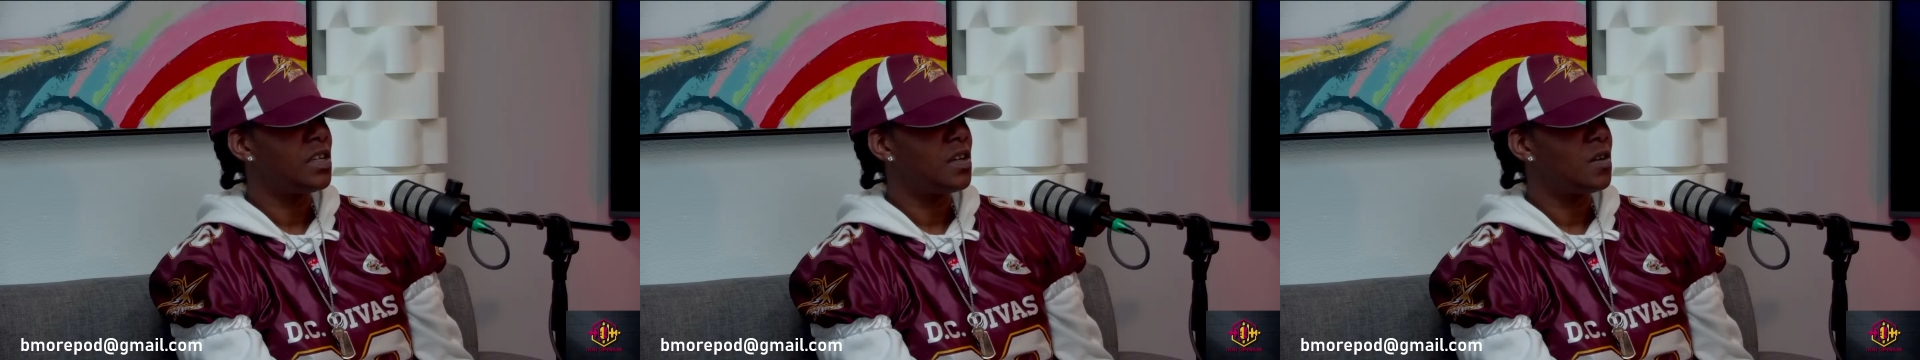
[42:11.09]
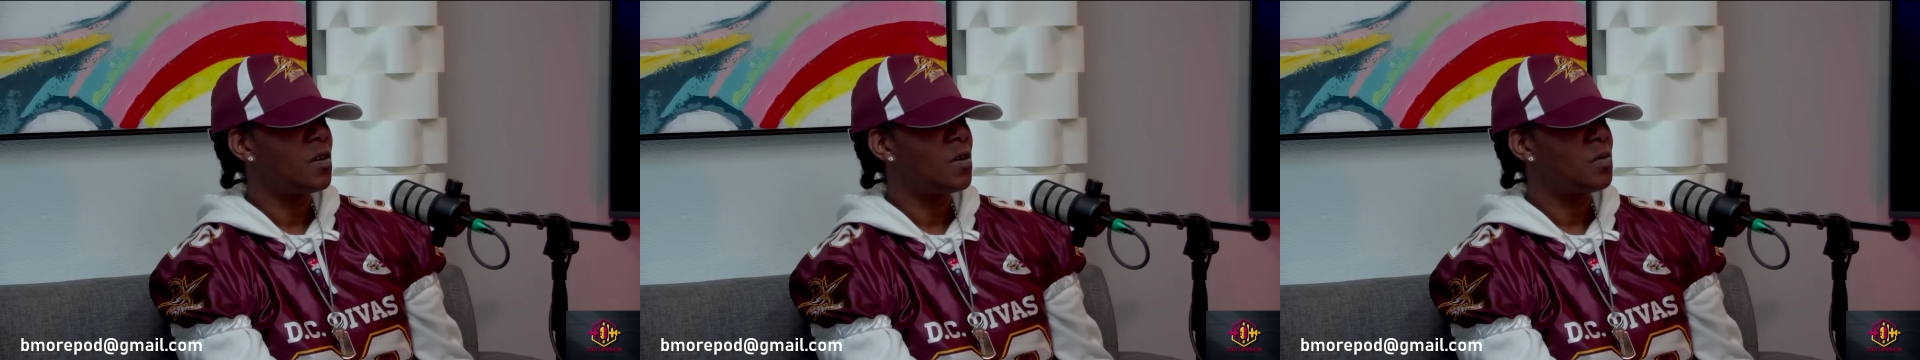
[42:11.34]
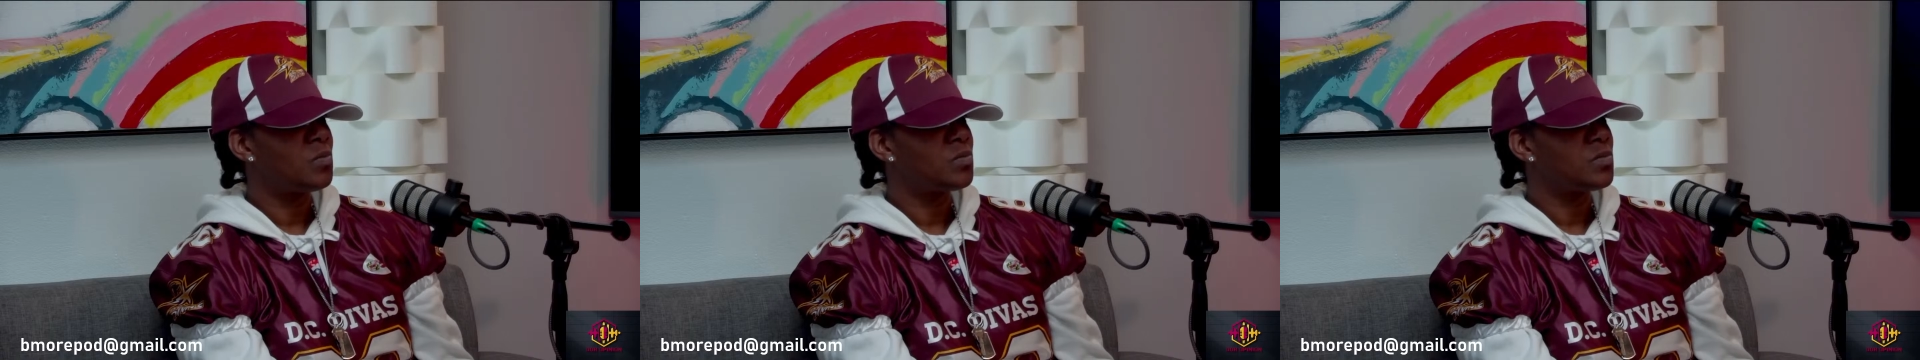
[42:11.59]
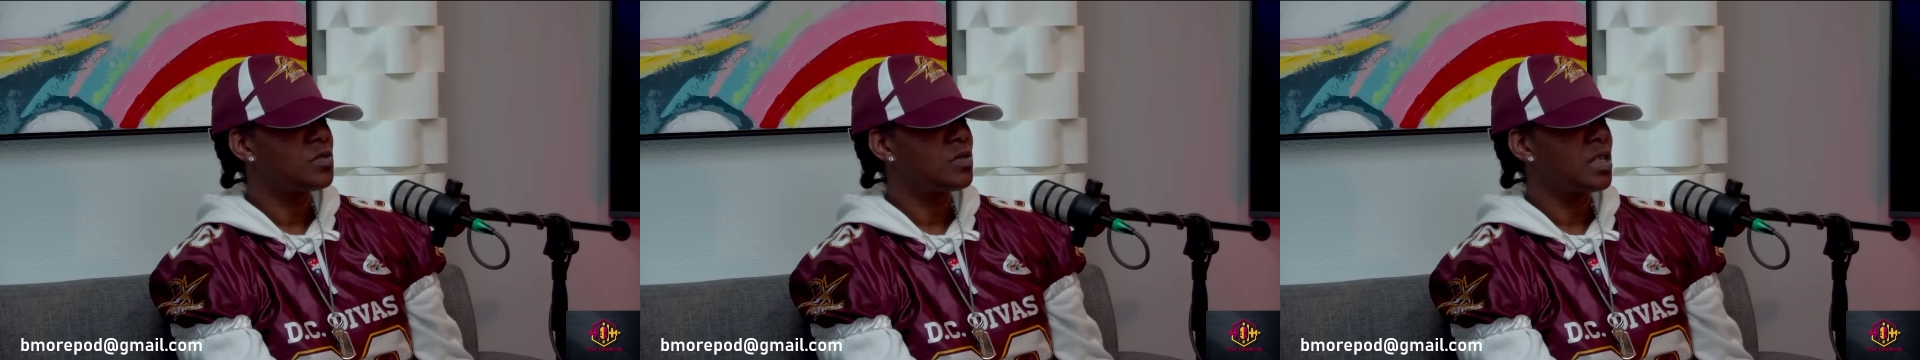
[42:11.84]

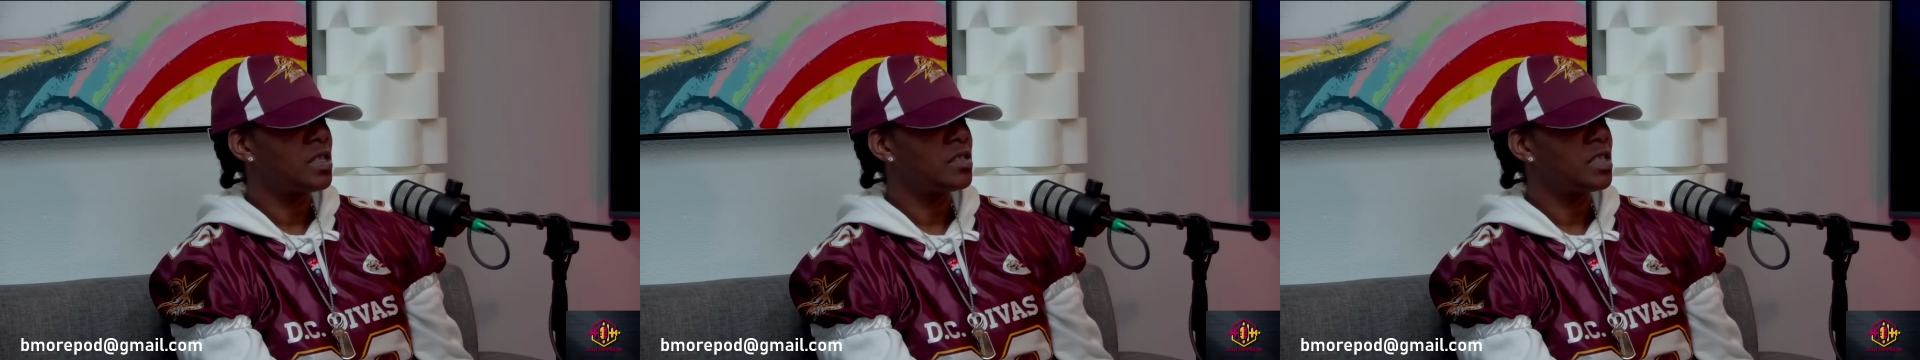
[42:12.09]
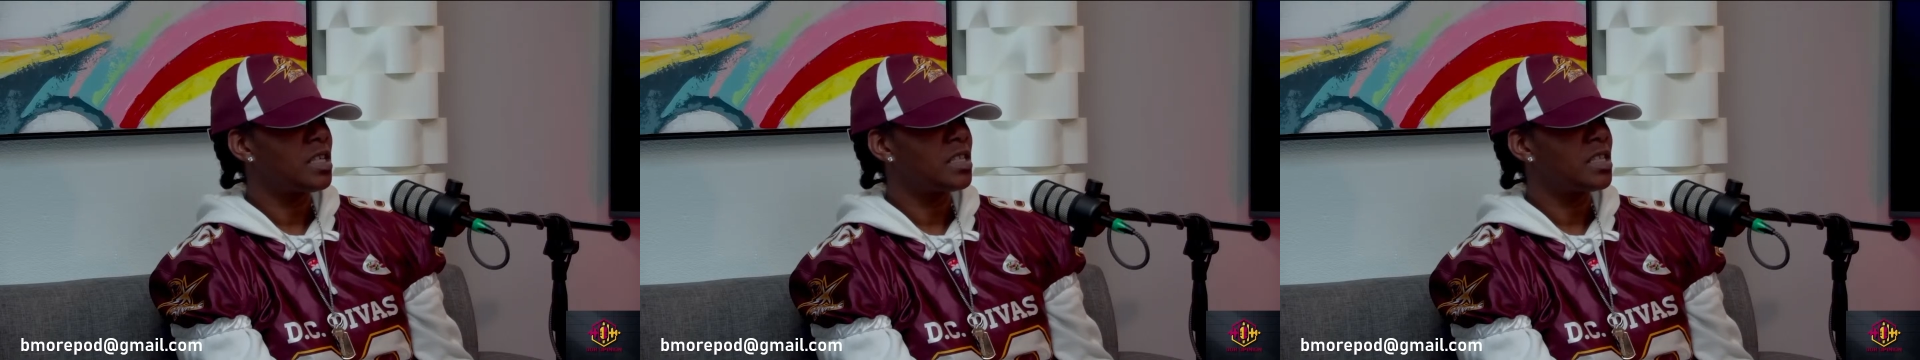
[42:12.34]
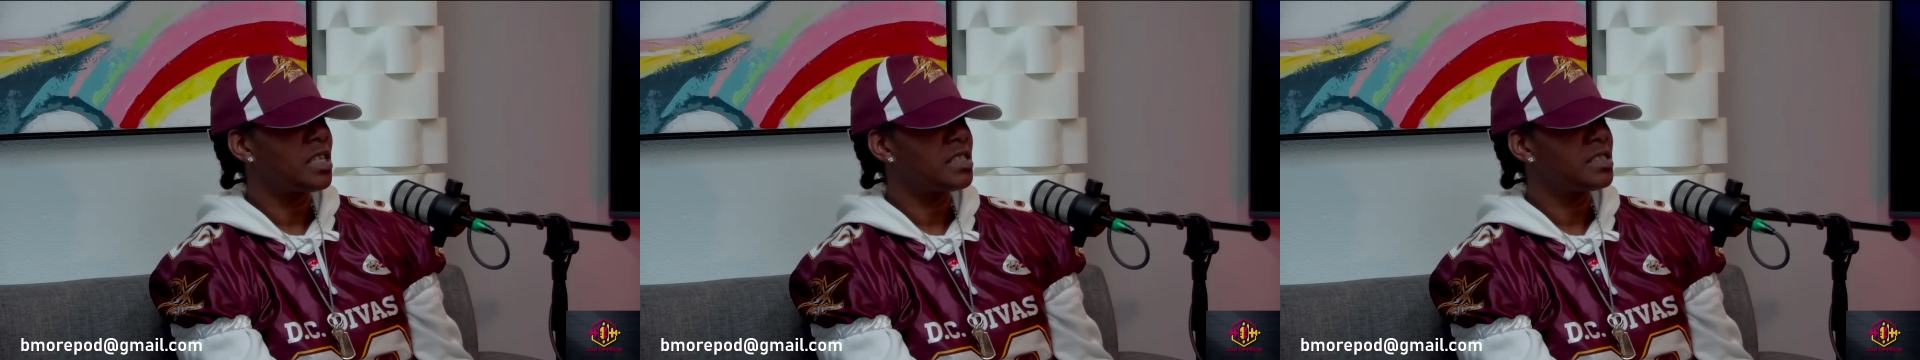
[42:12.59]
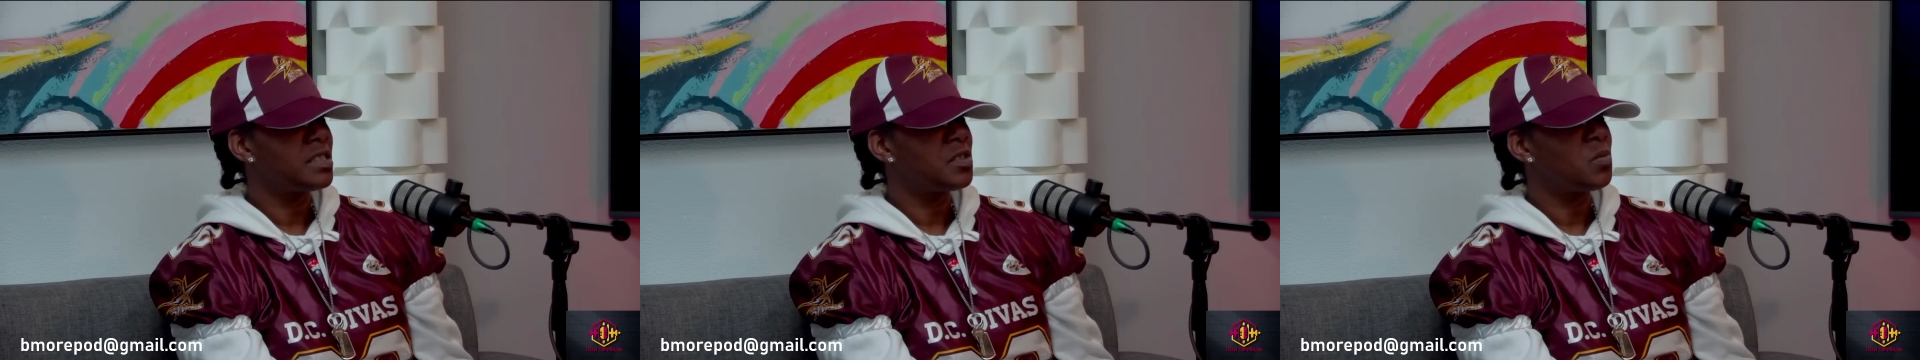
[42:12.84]
you kind of got to
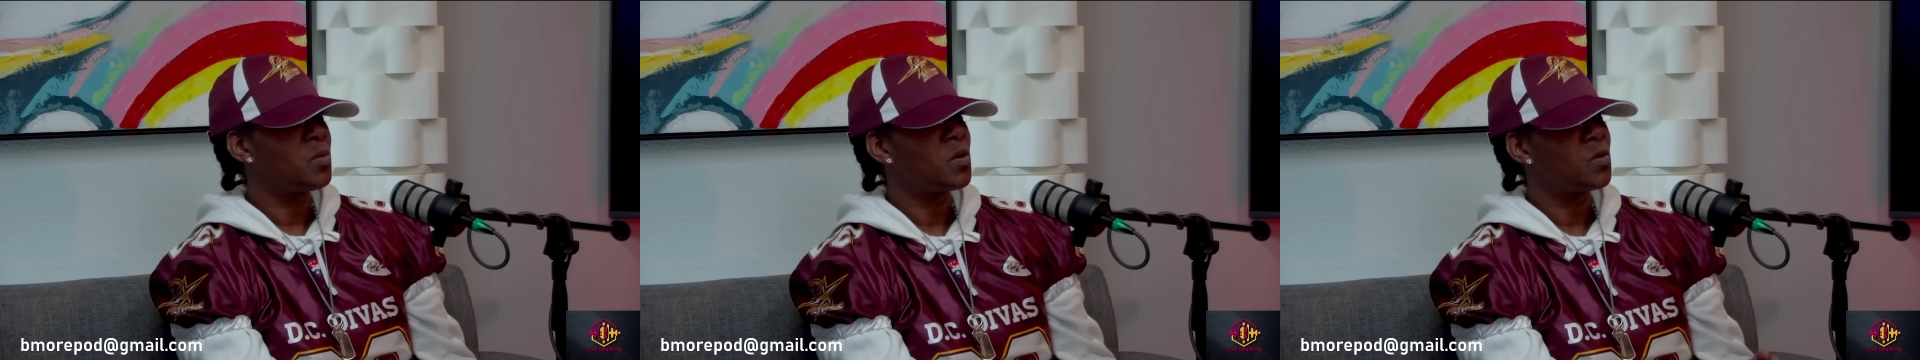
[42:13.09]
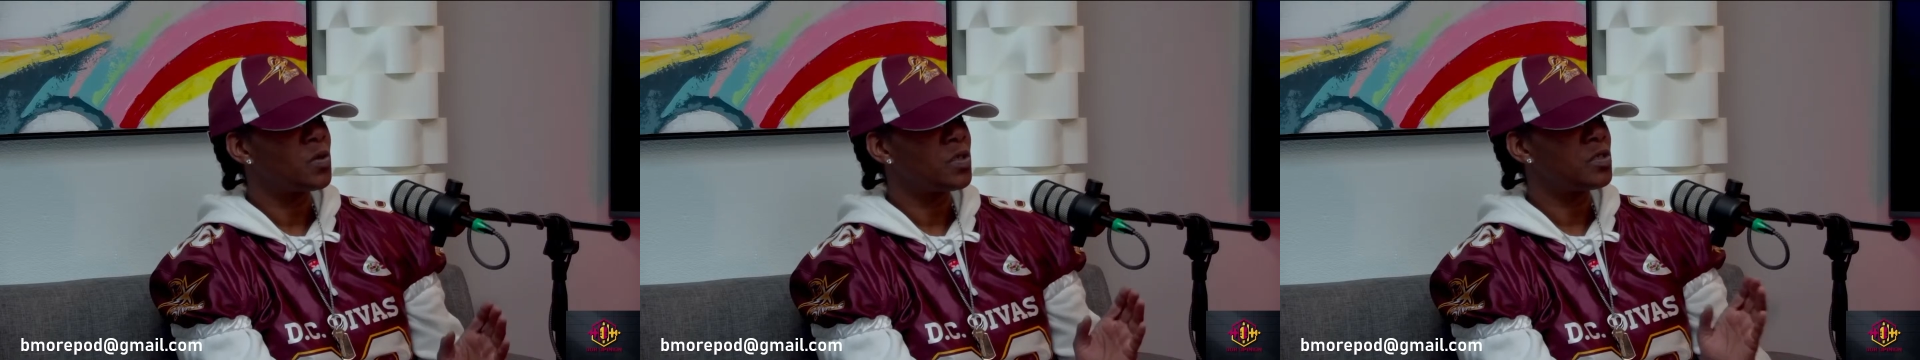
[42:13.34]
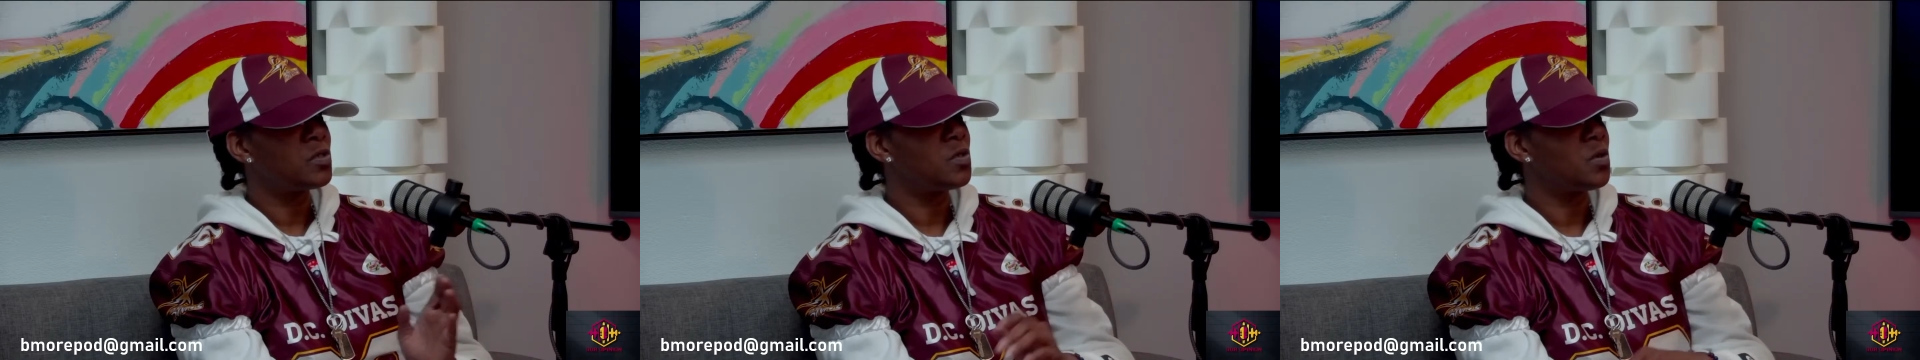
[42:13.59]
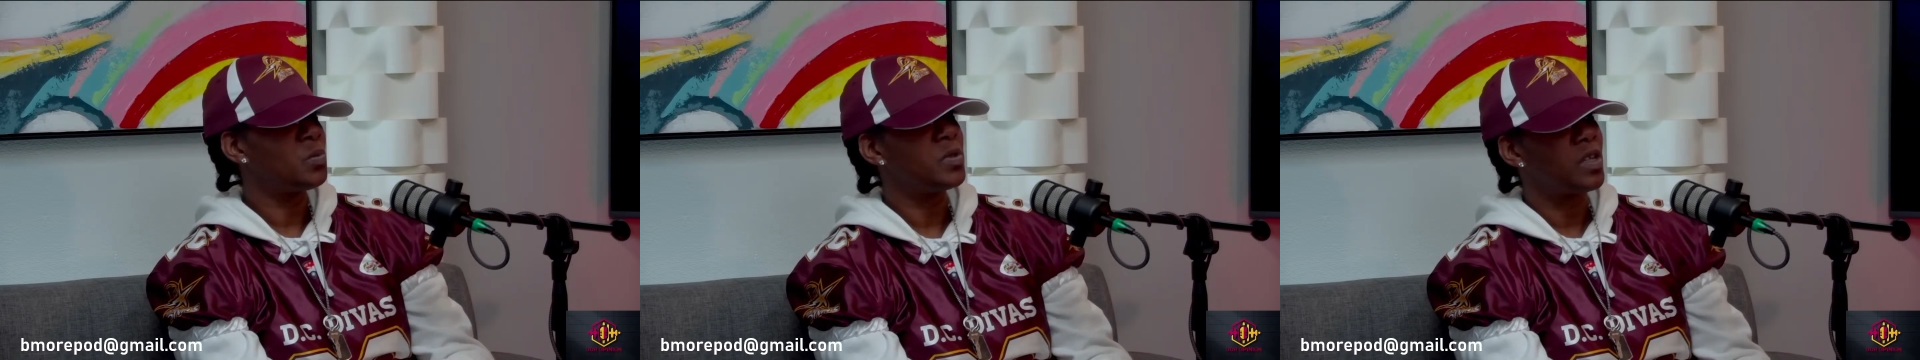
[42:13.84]
think about where you're
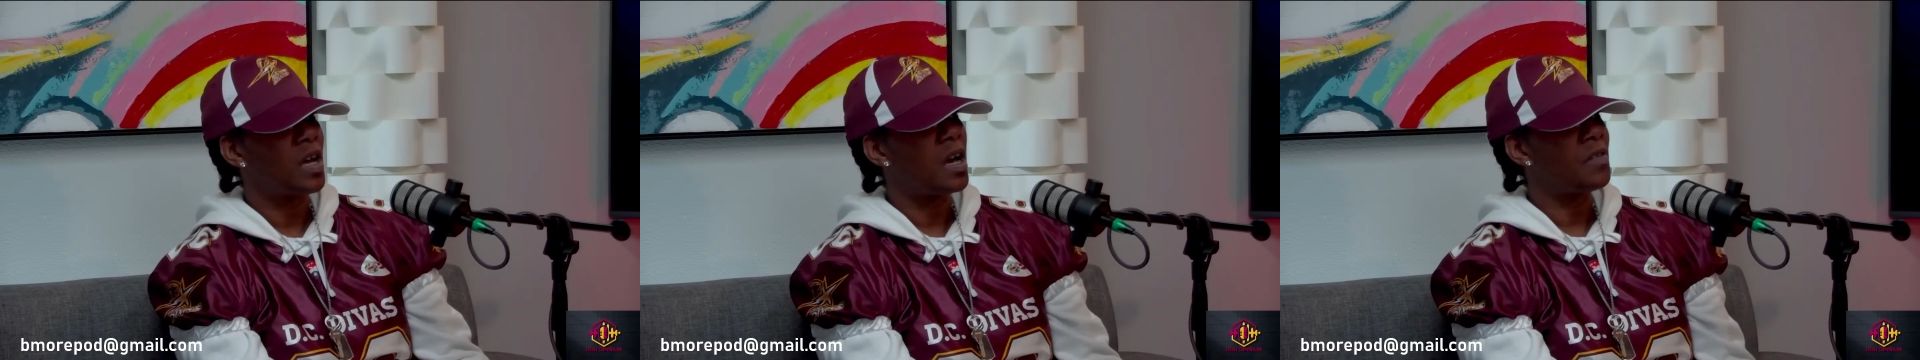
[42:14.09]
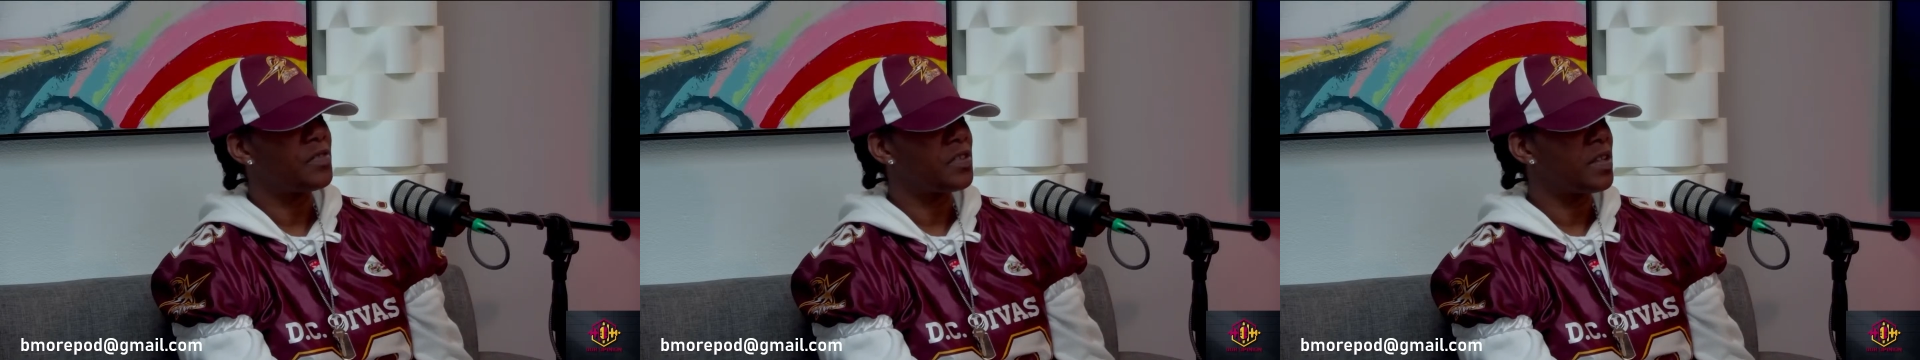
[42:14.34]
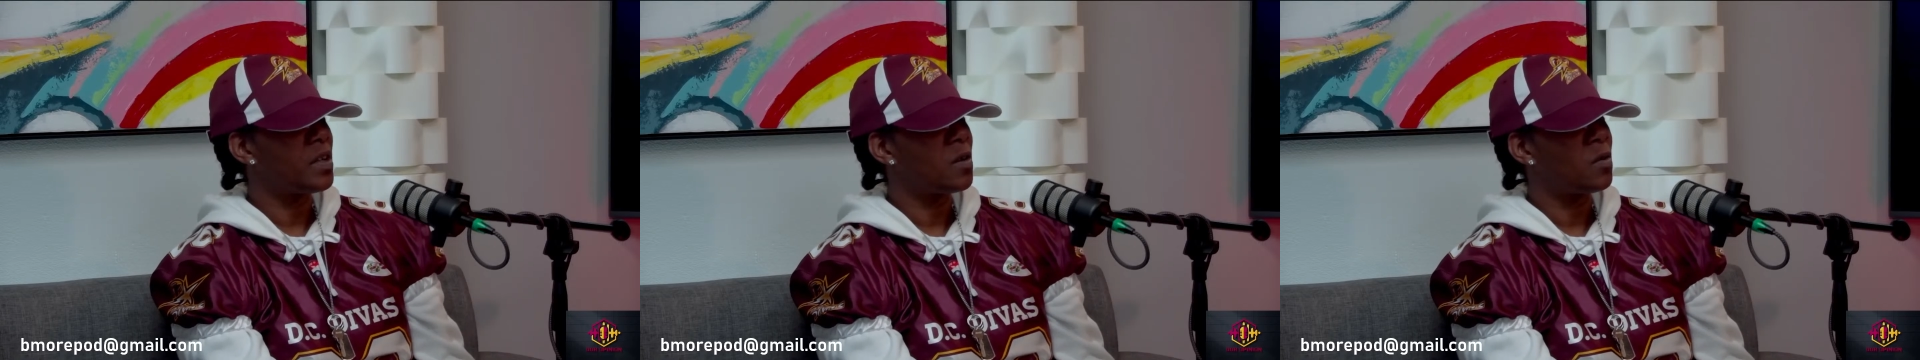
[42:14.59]
gonna be after that,